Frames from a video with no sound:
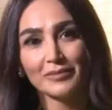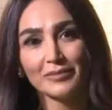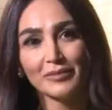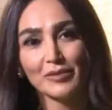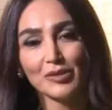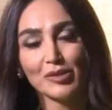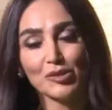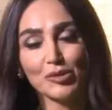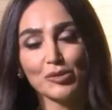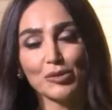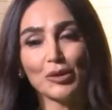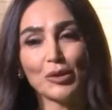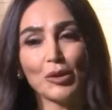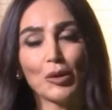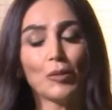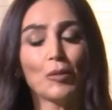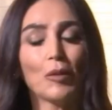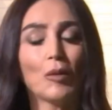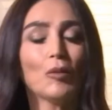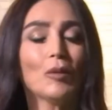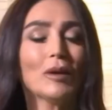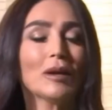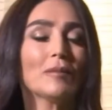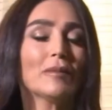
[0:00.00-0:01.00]
Sure.
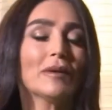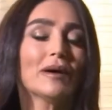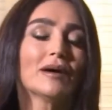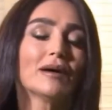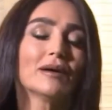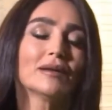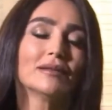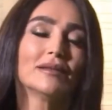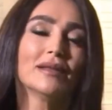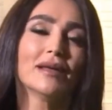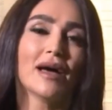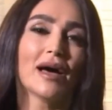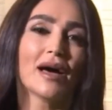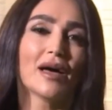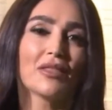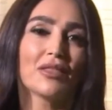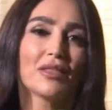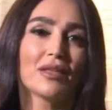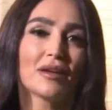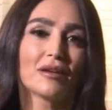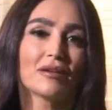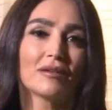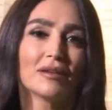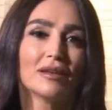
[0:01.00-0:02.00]
But what about the
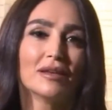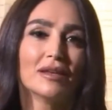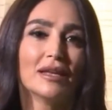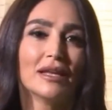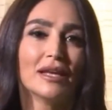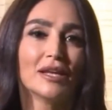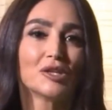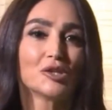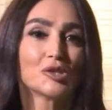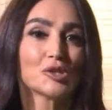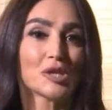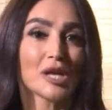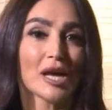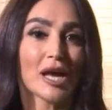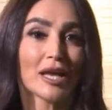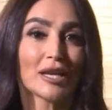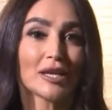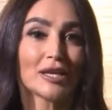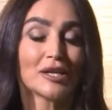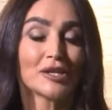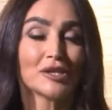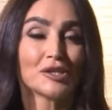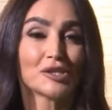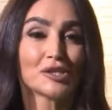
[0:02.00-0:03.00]
ethical
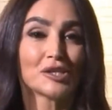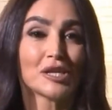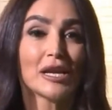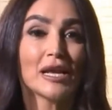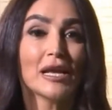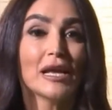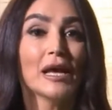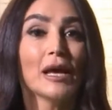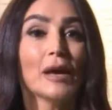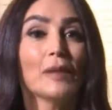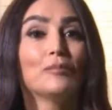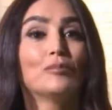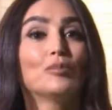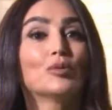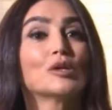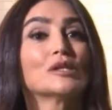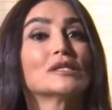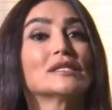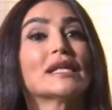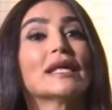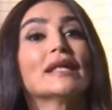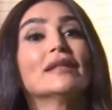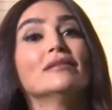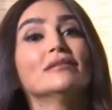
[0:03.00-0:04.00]
challenge
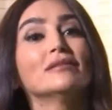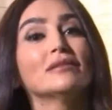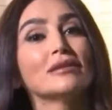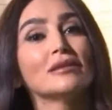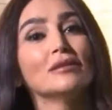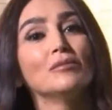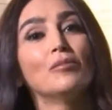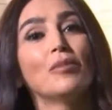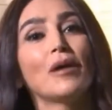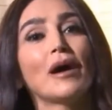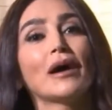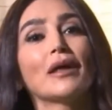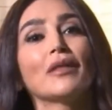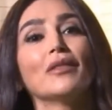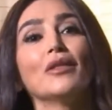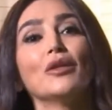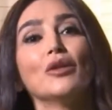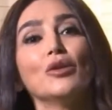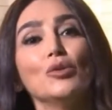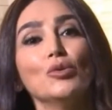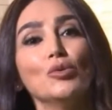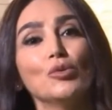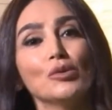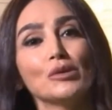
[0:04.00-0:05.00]
presented by the
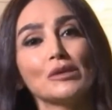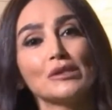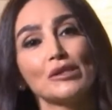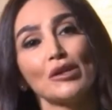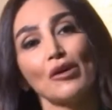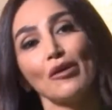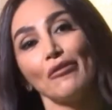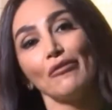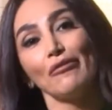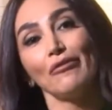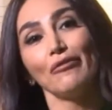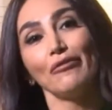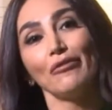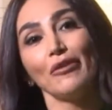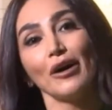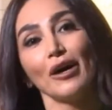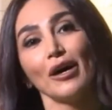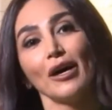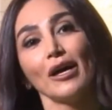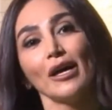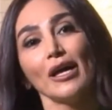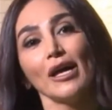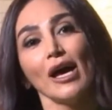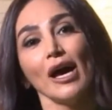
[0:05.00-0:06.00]
use of
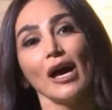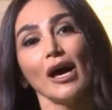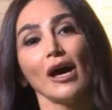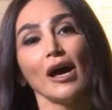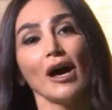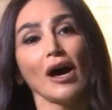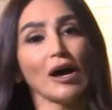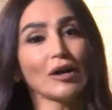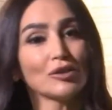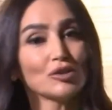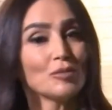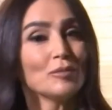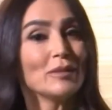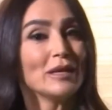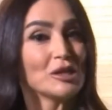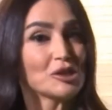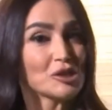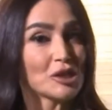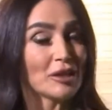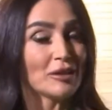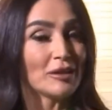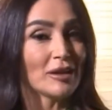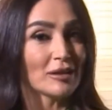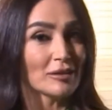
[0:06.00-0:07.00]

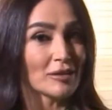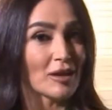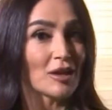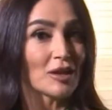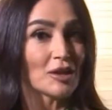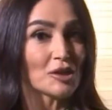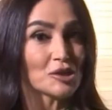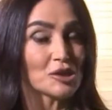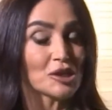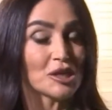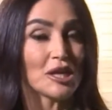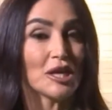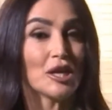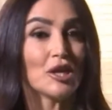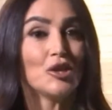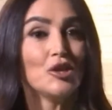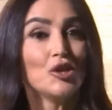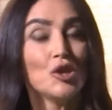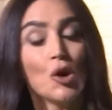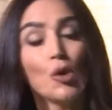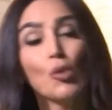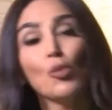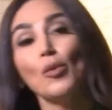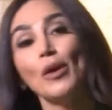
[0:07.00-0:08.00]
automation technology,
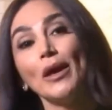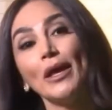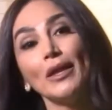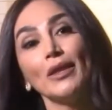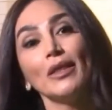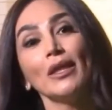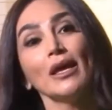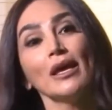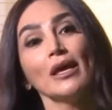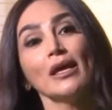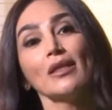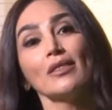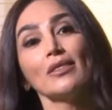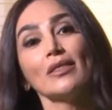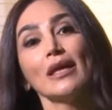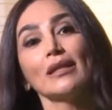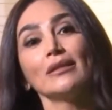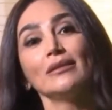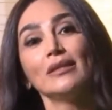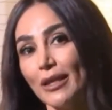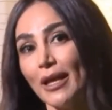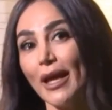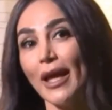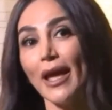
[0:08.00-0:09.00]
knowing
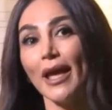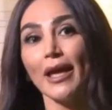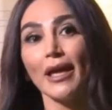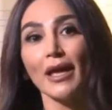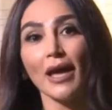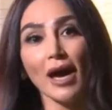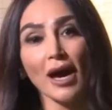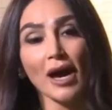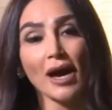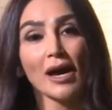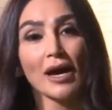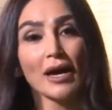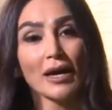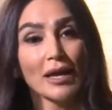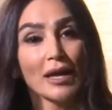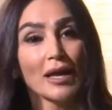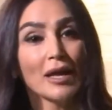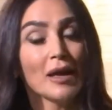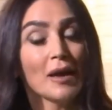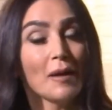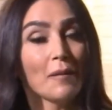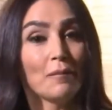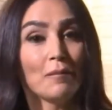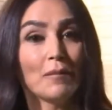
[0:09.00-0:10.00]
that the AI
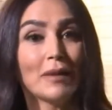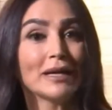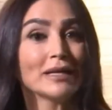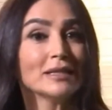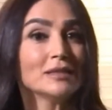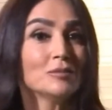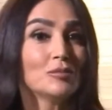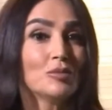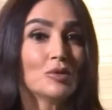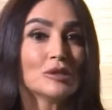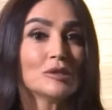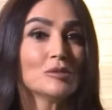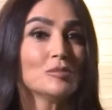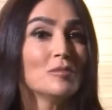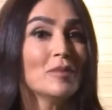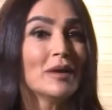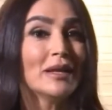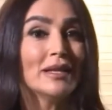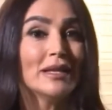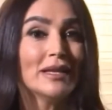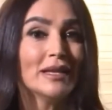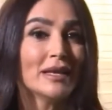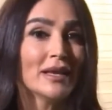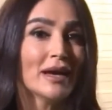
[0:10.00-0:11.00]
might put
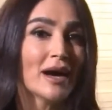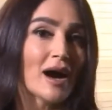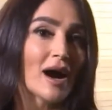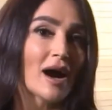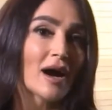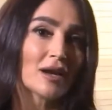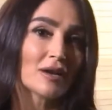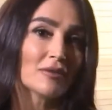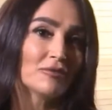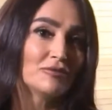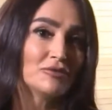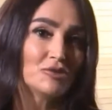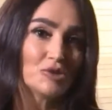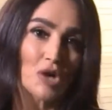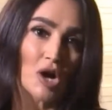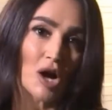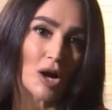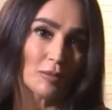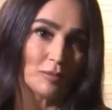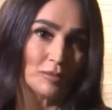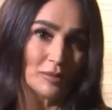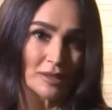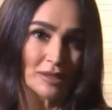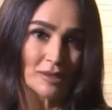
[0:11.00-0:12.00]
many out of
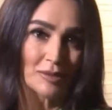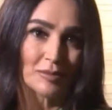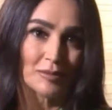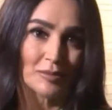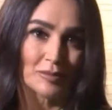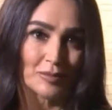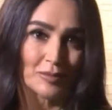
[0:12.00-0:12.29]
jobs?